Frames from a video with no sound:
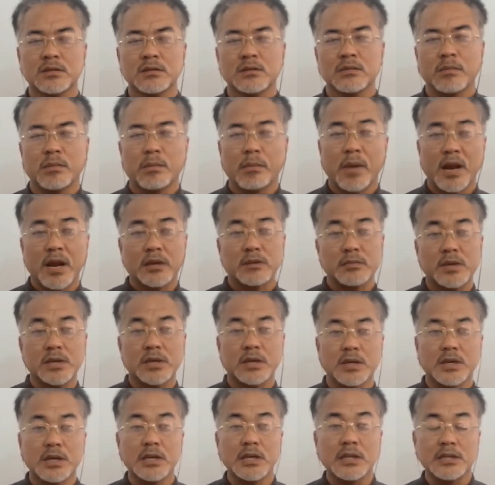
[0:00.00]
management
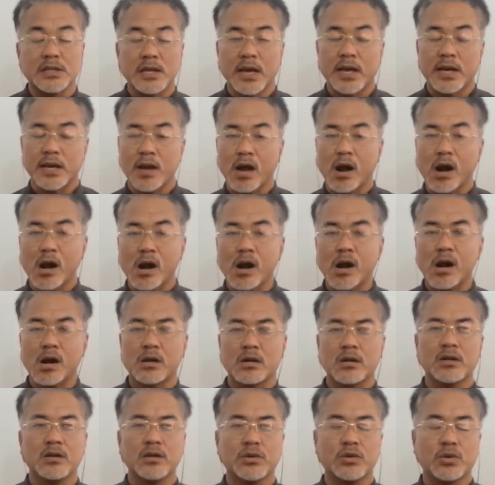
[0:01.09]
is an art
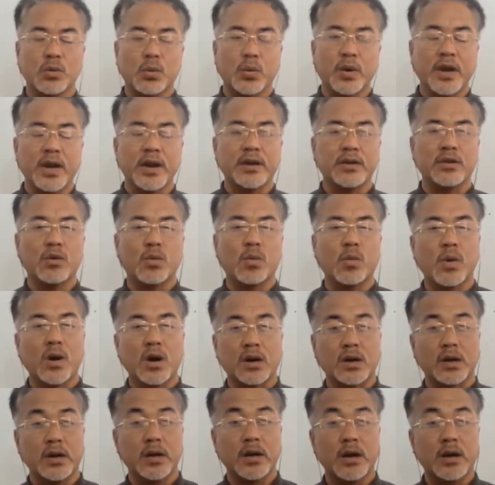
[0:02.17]
to get the work
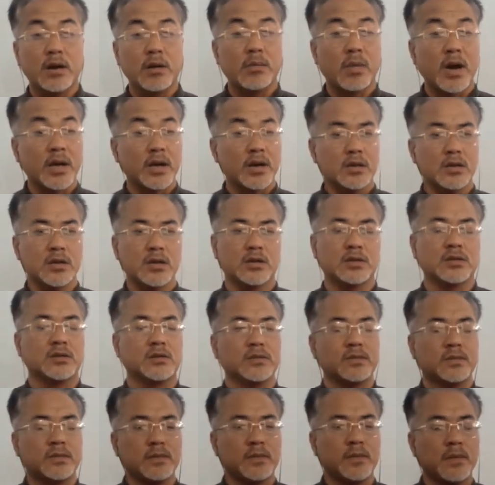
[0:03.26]
done by others.
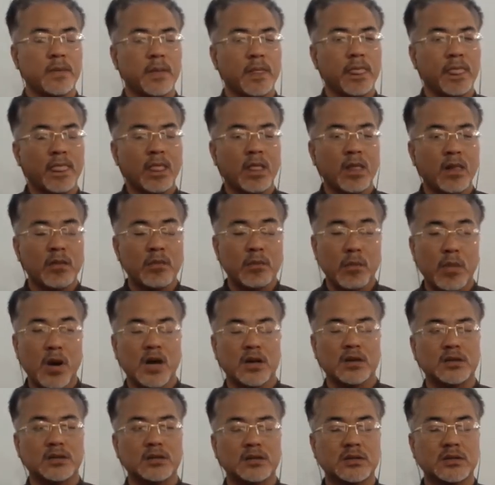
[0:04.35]
But